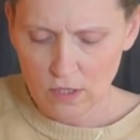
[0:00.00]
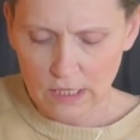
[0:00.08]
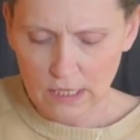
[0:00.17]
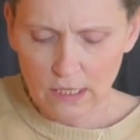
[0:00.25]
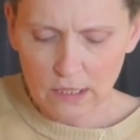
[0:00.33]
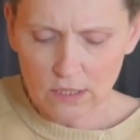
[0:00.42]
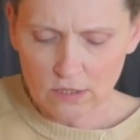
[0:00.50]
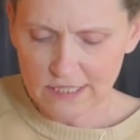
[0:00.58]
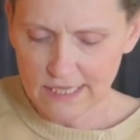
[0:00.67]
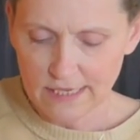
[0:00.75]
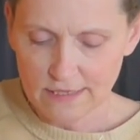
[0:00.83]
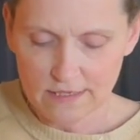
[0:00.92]
Get a little
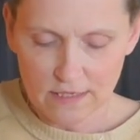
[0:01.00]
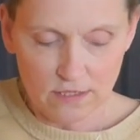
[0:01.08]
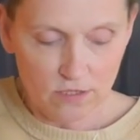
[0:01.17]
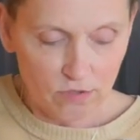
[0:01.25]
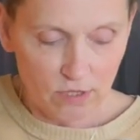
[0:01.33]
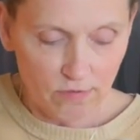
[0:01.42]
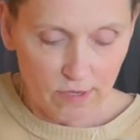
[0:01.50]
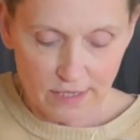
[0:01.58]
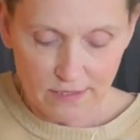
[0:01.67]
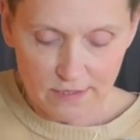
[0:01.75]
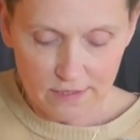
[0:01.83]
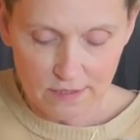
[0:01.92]
taste into our
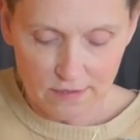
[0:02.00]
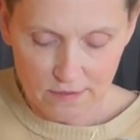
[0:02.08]
rice.